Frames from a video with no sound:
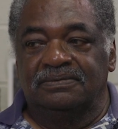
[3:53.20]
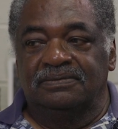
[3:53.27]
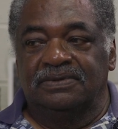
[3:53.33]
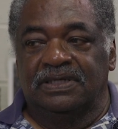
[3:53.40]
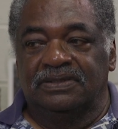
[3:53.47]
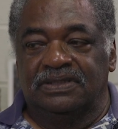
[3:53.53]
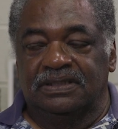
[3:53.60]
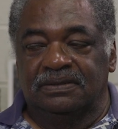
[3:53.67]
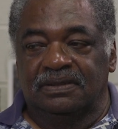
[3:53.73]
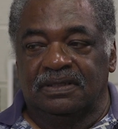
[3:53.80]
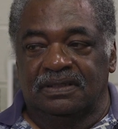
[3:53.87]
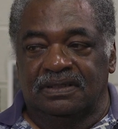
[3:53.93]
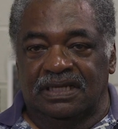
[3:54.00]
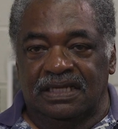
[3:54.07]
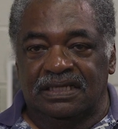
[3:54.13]
There's
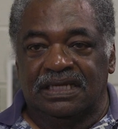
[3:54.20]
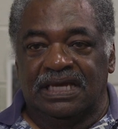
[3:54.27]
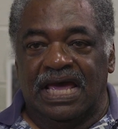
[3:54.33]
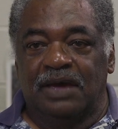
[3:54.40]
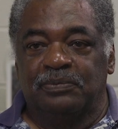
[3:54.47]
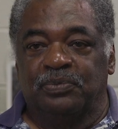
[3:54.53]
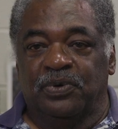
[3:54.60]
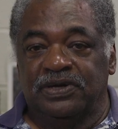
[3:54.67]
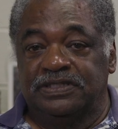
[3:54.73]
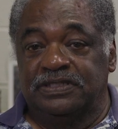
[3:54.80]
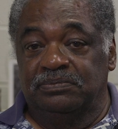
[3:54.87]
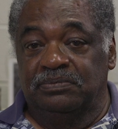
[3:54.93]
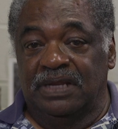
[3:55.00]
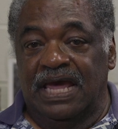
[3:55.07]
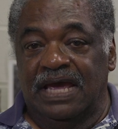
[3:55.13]
another guy,
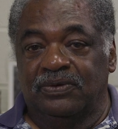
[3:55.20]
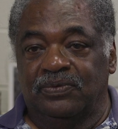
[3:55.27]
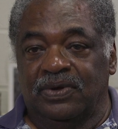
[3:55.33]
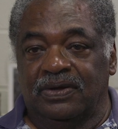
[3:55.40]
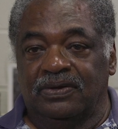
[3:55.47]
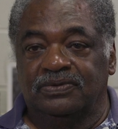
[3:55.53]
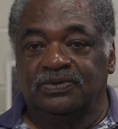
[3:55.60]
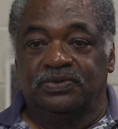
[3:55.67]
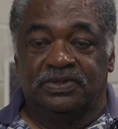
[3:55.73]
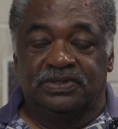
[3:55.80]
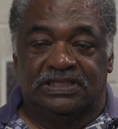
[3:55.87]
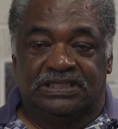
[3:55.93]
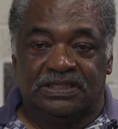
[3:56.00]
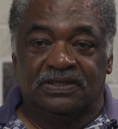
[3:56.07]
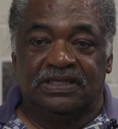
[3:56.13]
Preston Blackwell, who was
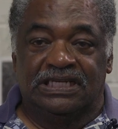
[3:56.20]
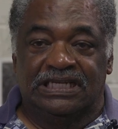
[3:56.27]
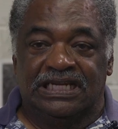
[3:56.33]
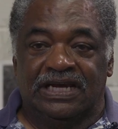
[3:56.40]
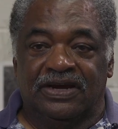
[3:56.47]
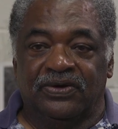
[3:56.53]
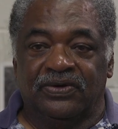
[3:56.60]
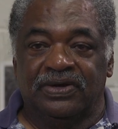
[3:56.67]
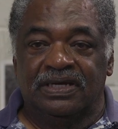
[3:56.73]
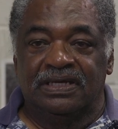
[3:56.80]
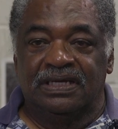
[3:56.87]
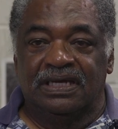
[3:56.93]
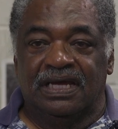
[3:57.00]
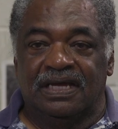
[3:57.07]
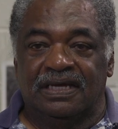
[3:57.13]
still in the
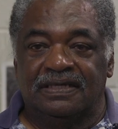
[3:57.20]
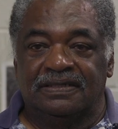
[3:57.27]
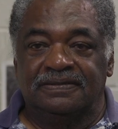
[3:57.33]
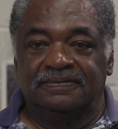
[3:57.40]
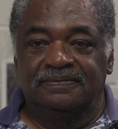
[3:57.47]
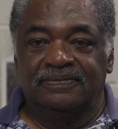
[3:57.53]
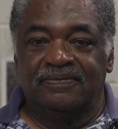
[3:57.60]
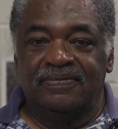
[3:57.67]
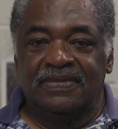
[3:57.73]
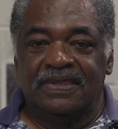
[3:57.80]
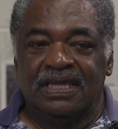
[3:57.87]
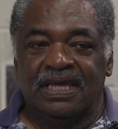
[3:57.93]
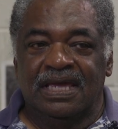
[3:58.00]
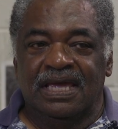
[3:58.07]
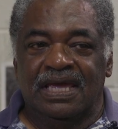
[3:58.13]
area.
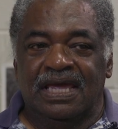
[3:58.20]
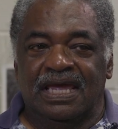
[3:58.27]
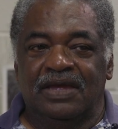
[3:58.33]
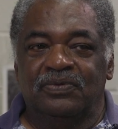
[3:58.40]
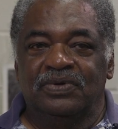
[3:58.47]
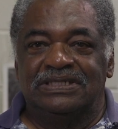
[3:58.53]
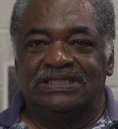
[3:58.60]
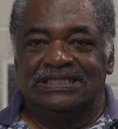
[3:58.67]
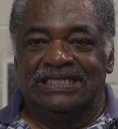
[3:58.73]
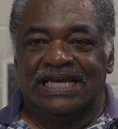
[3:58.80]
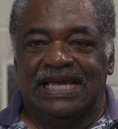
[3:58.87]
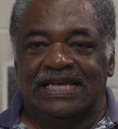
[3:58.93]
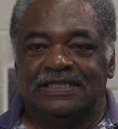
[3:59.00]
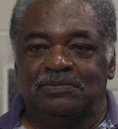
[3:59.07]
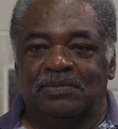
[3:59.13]
He went to
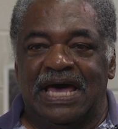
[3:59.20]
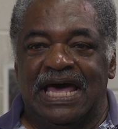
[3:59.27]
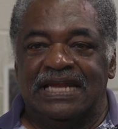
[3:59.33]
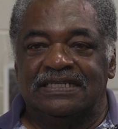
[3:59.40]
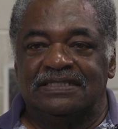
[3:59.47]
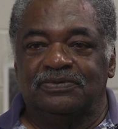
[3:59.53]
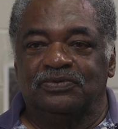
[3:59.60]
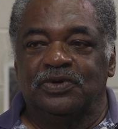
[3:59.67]
James Madison.